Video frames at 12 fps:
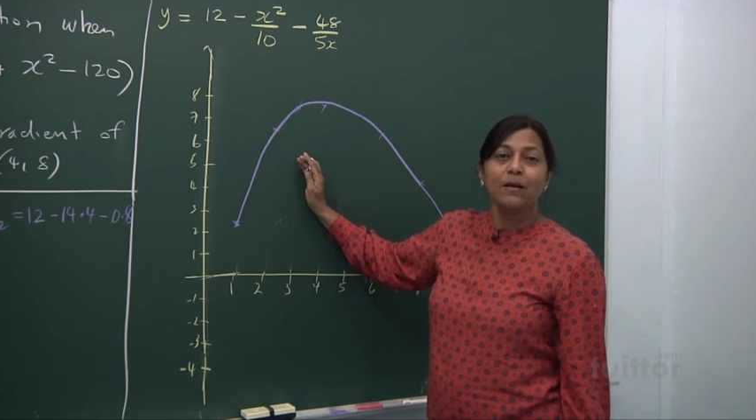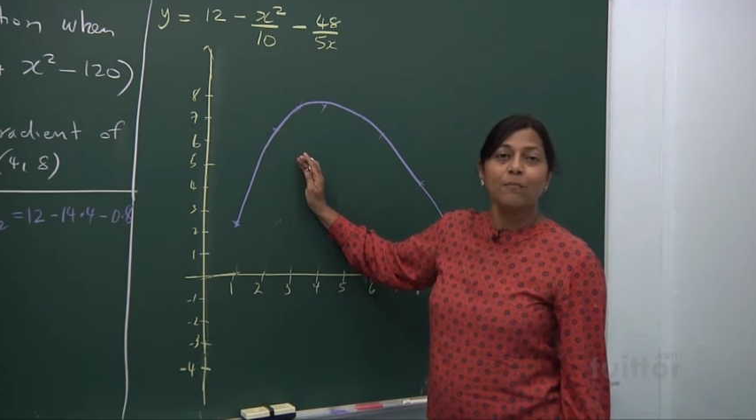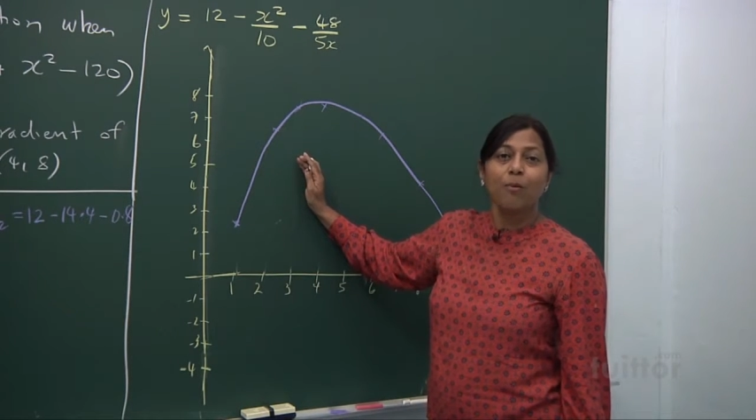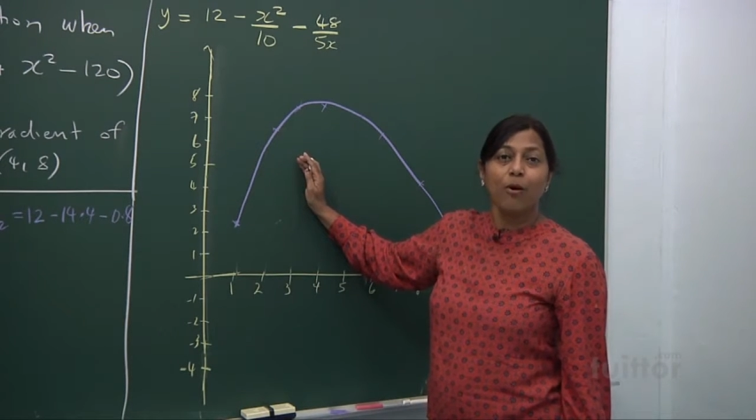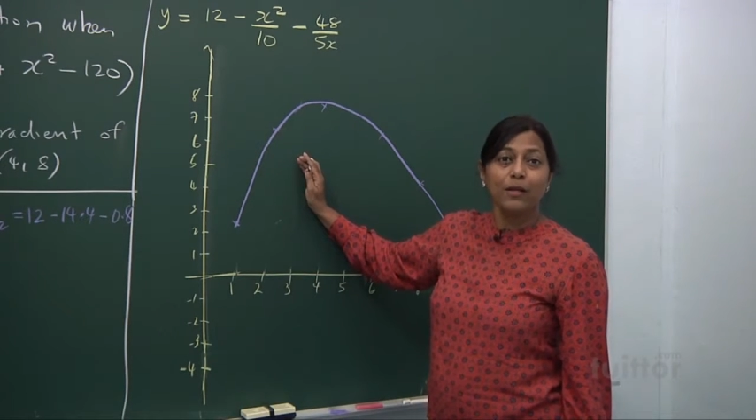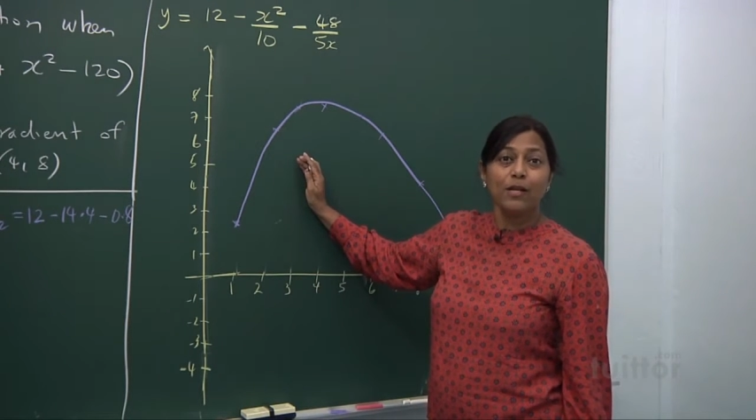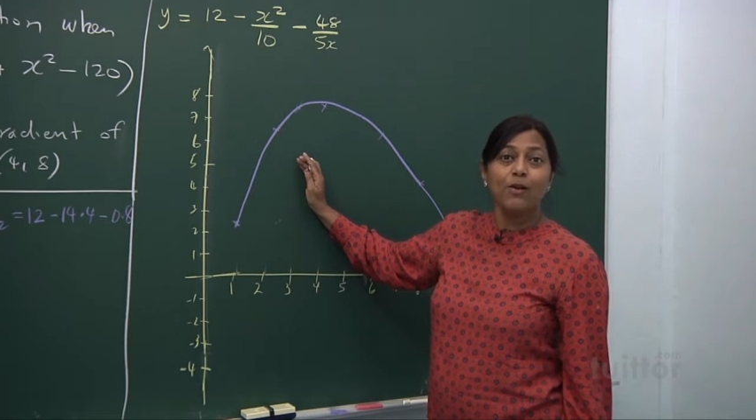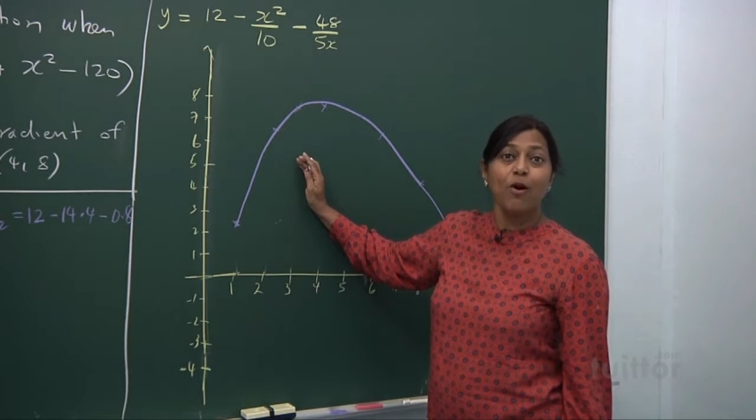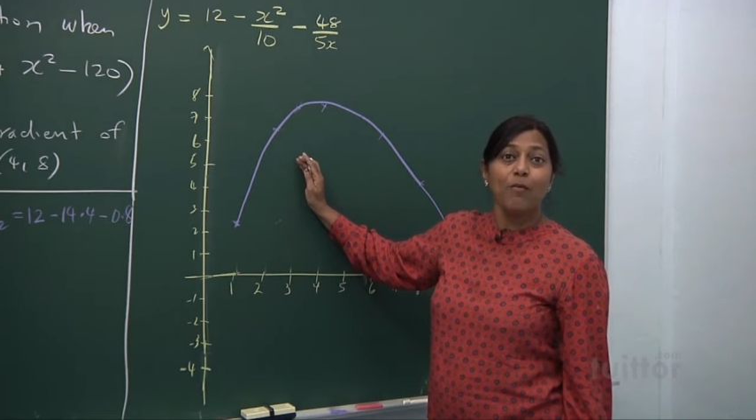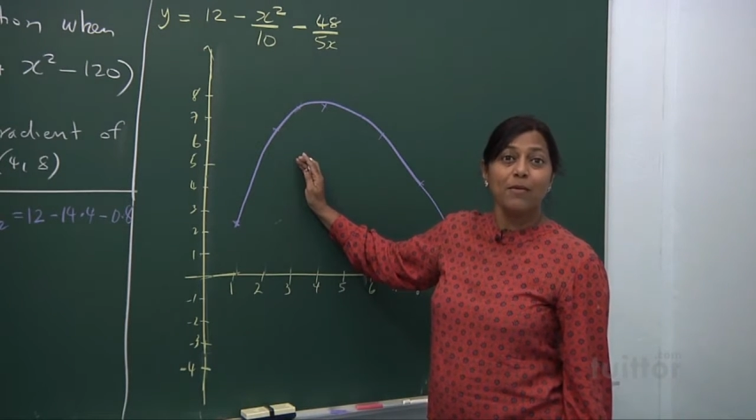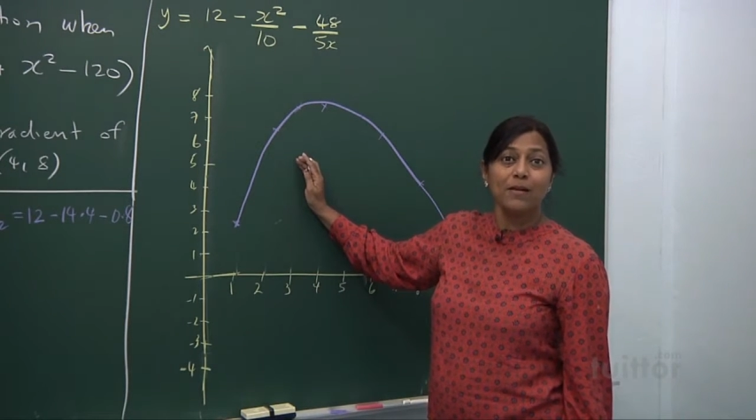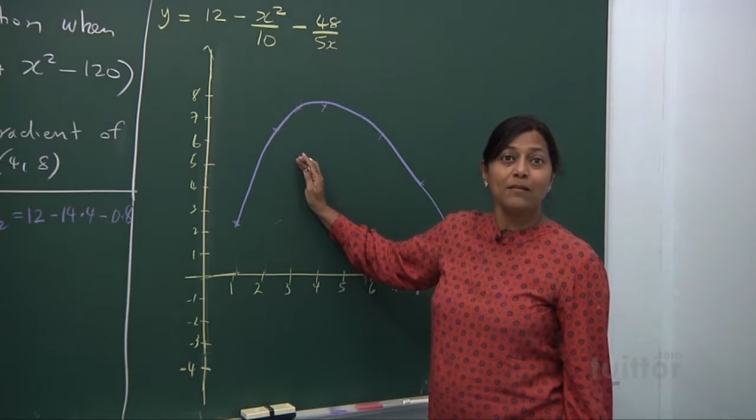
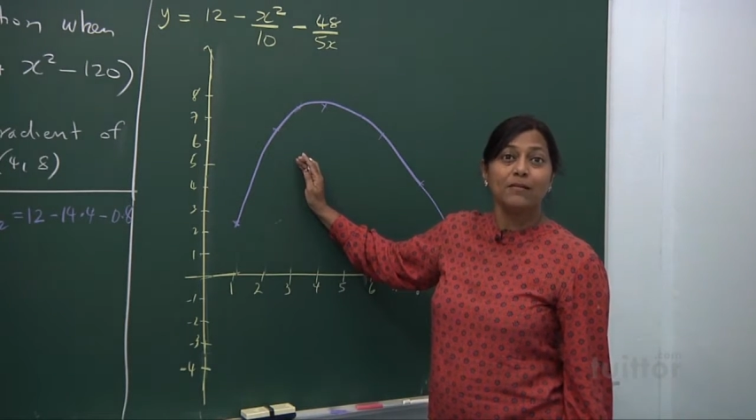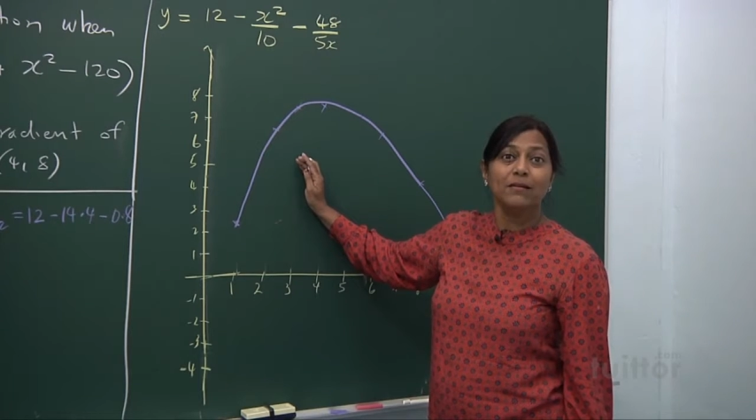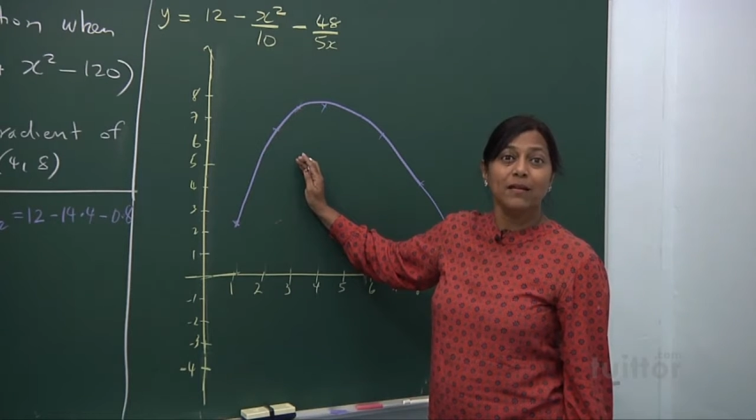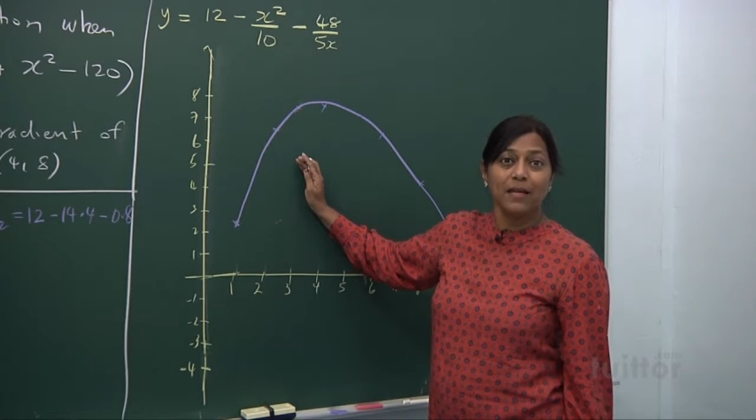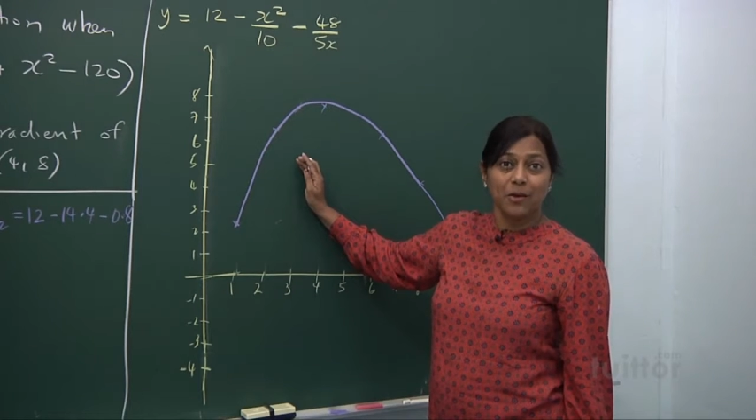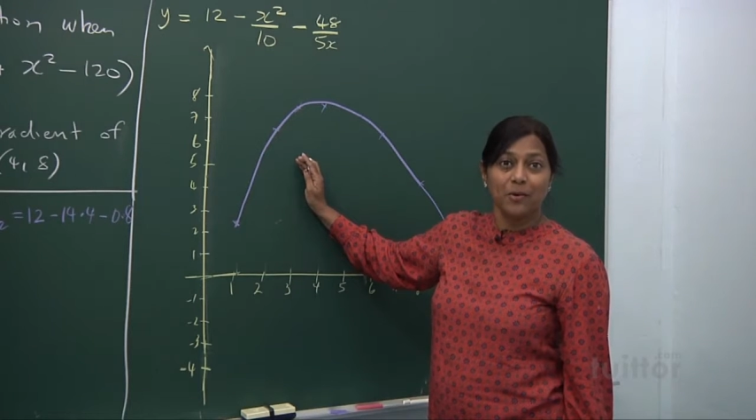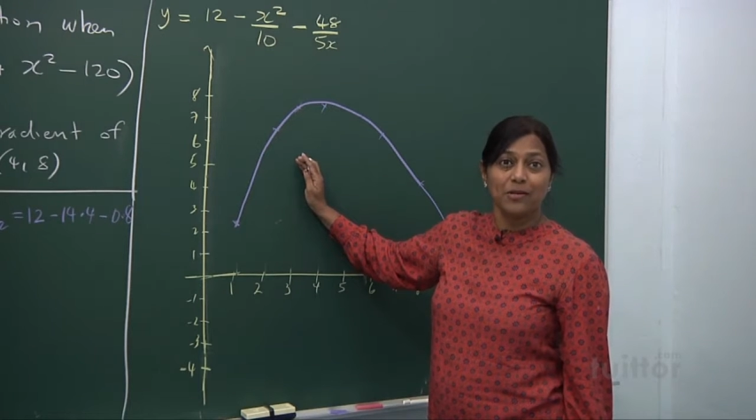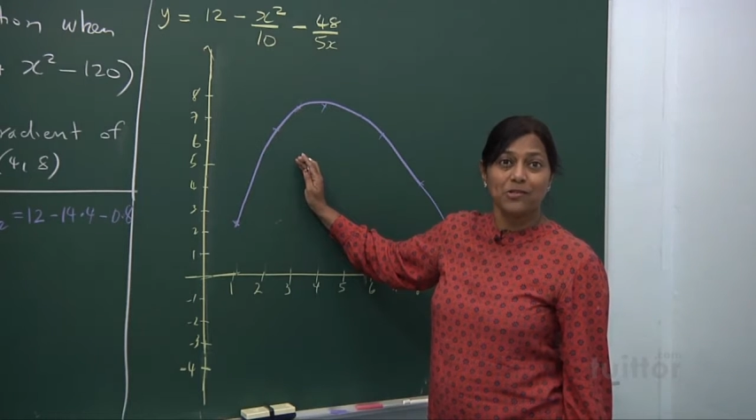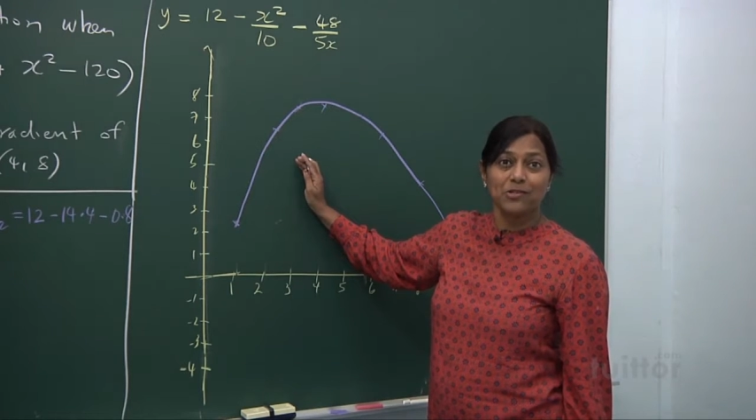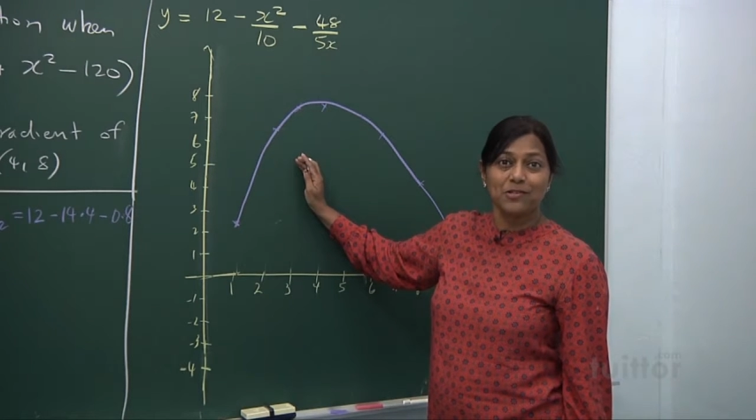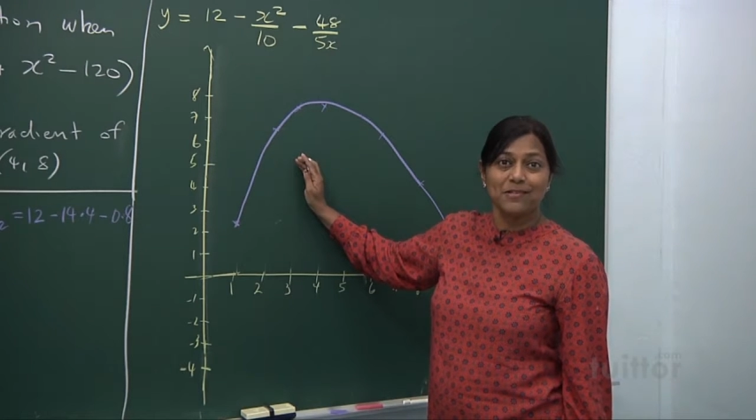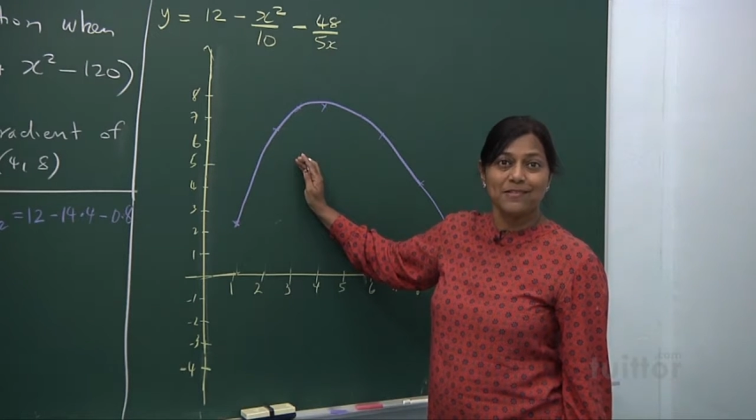Polynomial
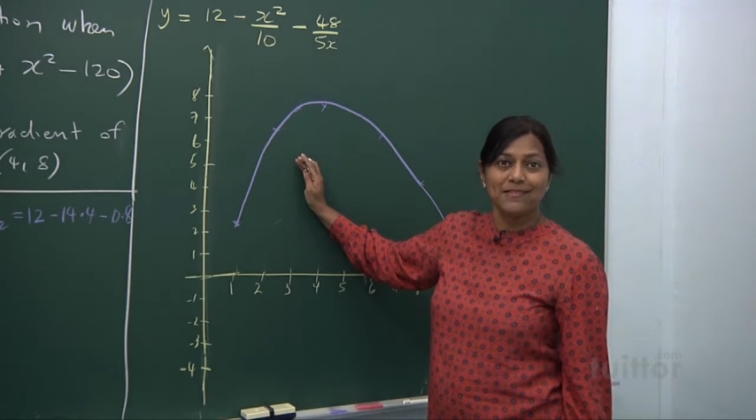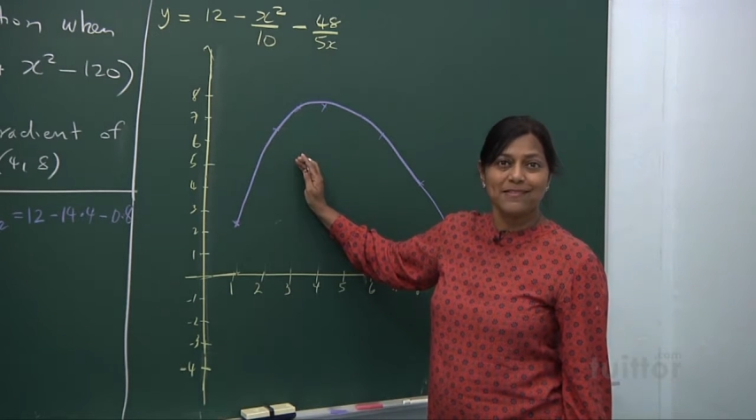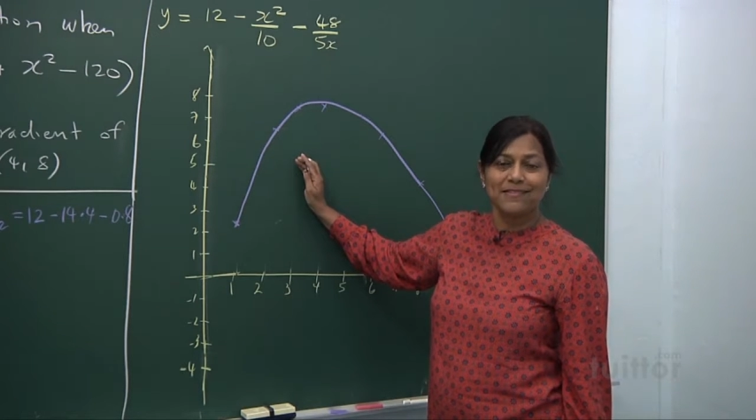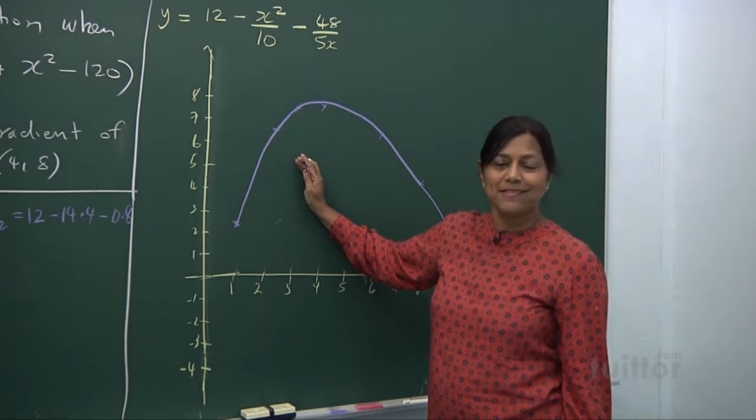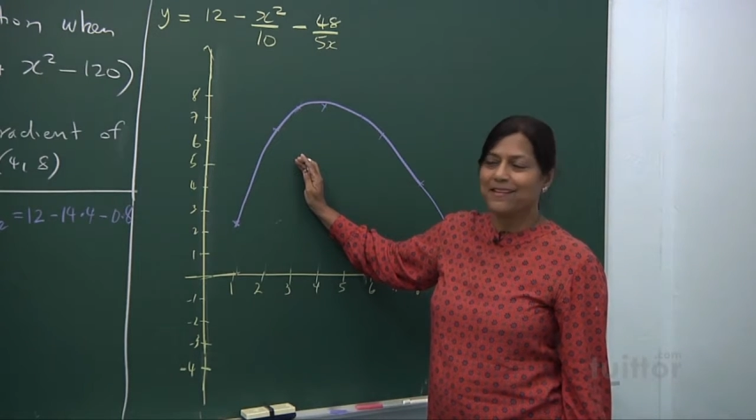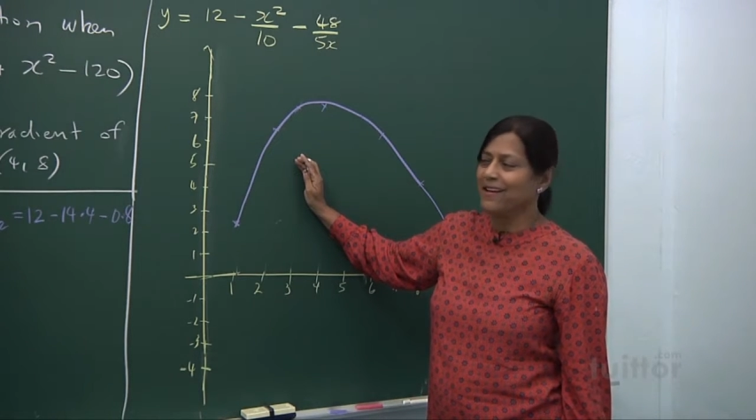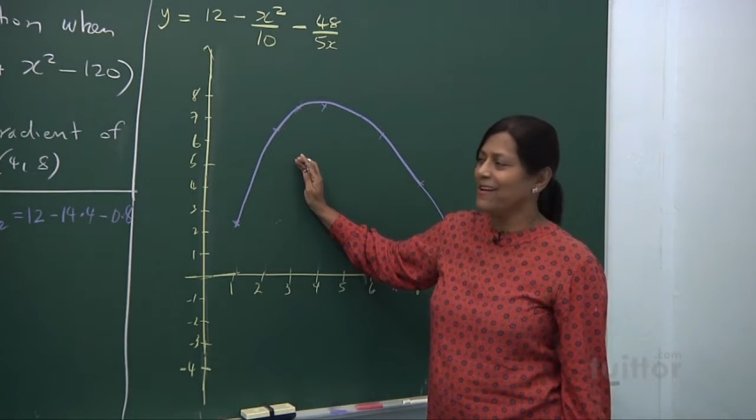equations.